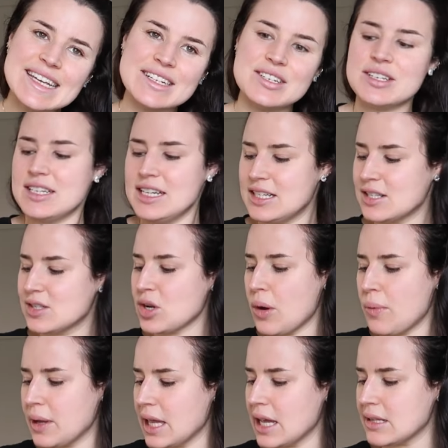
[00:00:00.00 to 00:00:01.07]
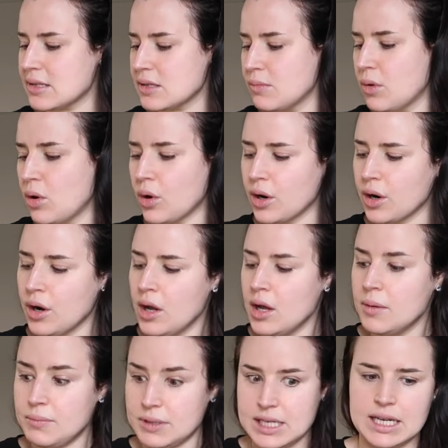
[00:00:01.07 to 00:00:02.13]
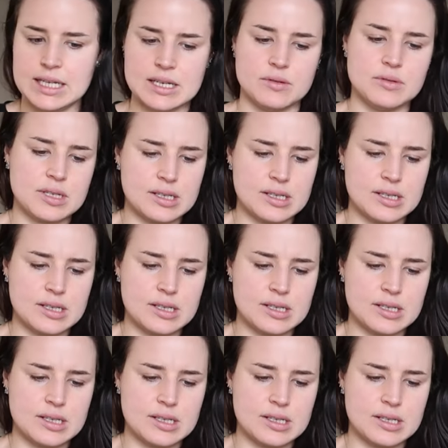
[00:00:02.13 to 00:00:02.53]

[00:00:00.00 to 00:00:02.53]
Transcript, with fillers: I just need to stop and get some more potatoes,